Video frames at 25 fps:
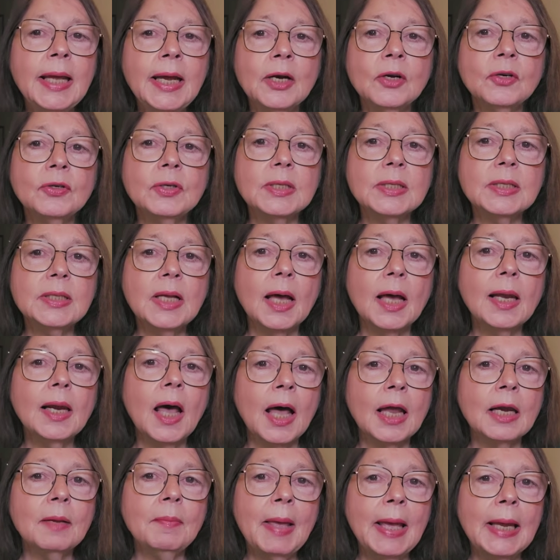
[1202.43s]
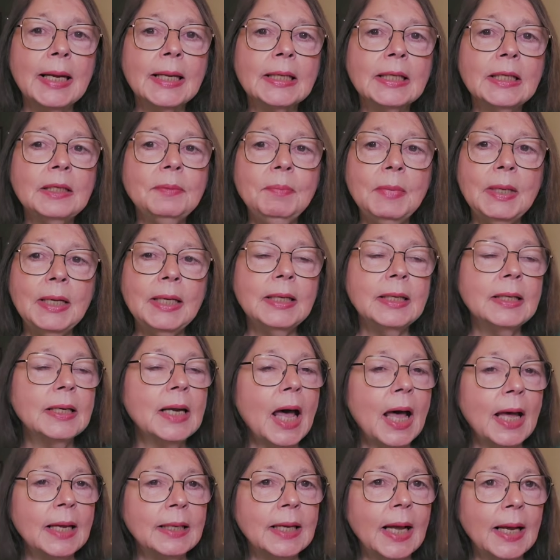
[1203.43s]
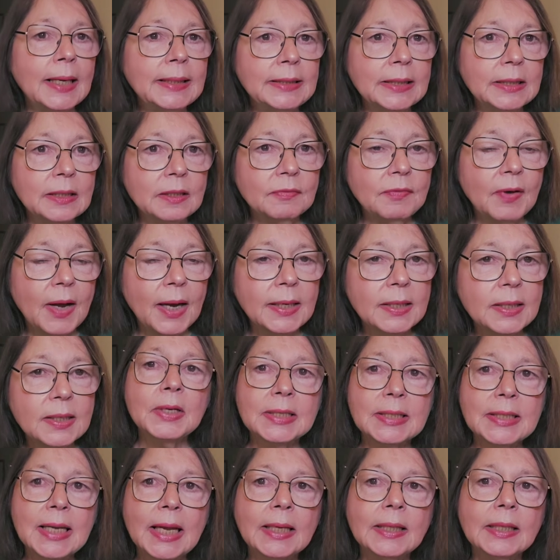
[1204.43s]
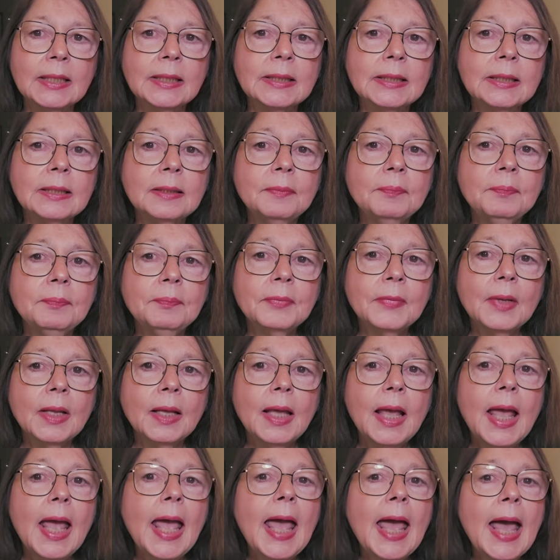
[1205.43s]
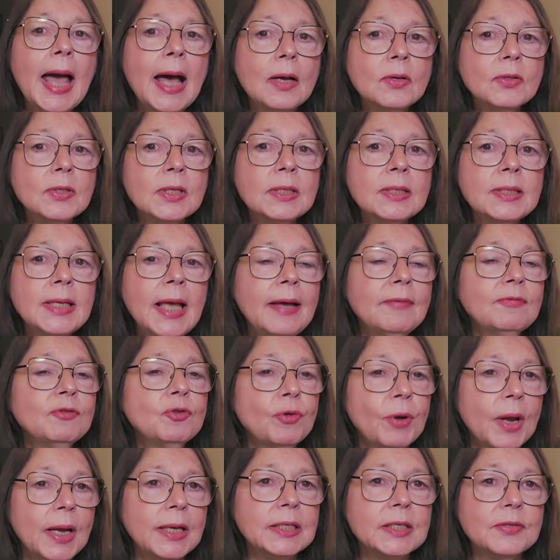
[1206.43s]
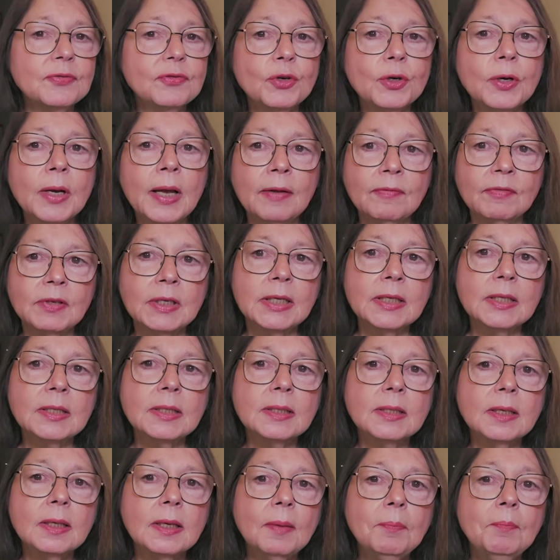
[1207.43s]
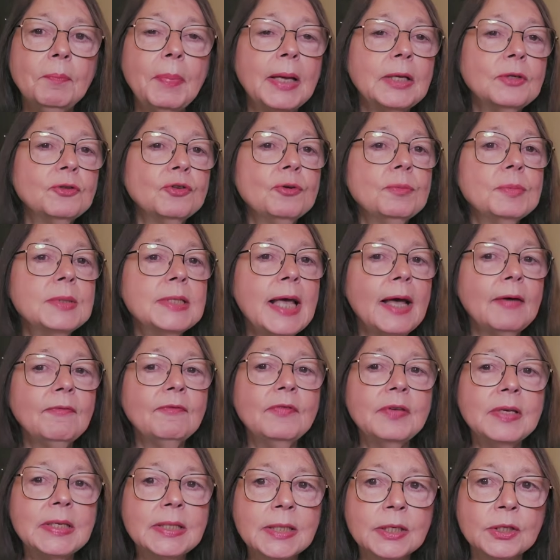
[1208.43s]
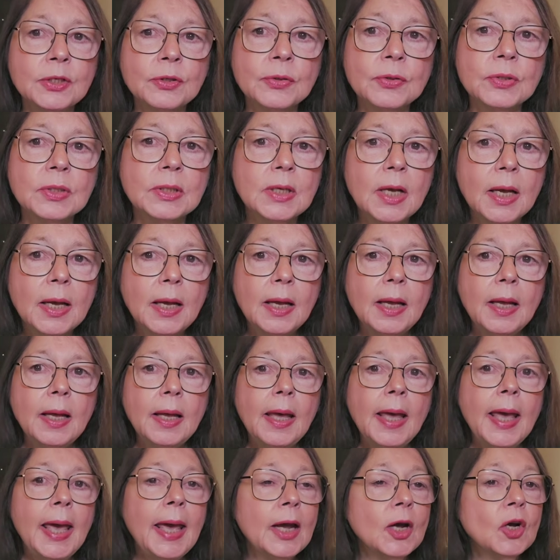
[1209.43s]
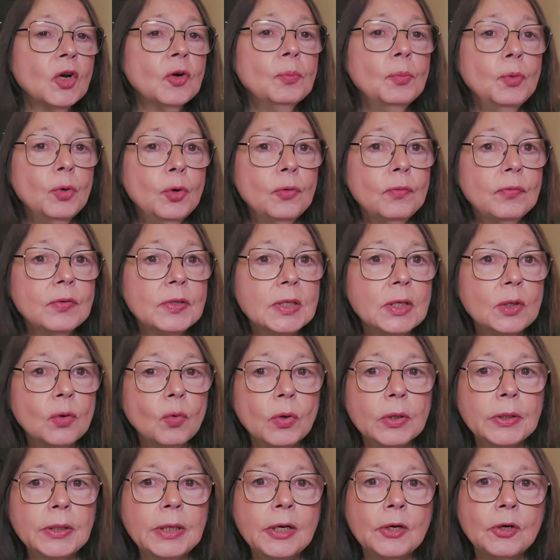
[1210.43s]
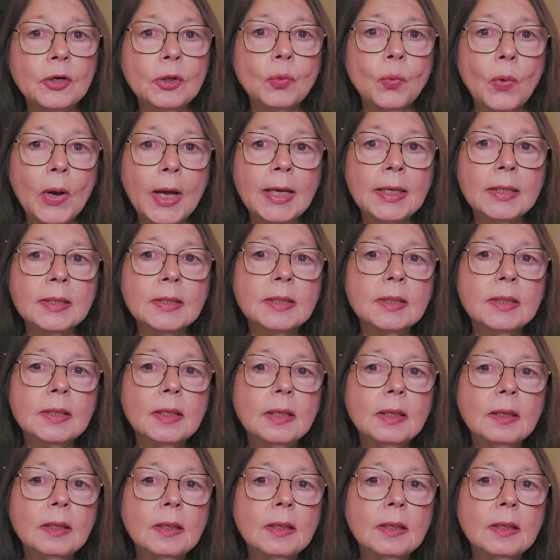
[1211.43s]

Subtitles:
hair does not automatically mean an unidentified assailant. Houses have transfer evidence. Bedrooms have visitors. Hair moves in ordinary ways.